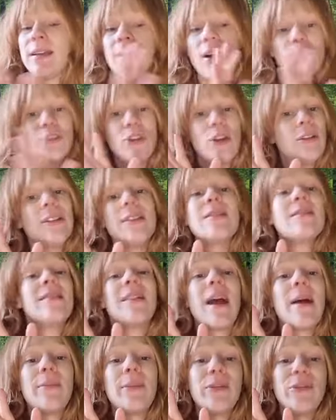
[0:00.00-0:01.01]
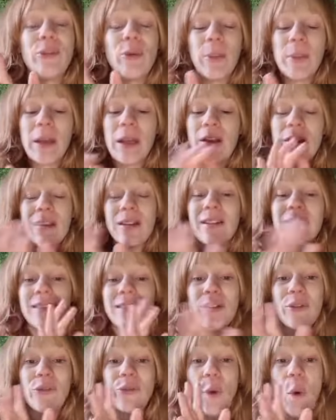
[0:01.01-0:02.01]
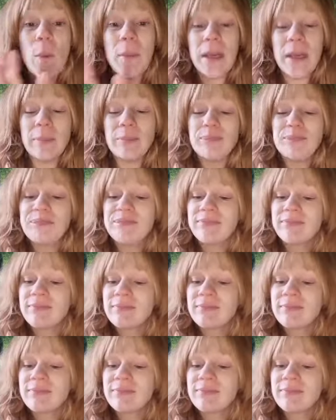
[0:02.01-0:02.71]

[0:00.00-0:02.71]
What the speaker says: I totally see that before for me.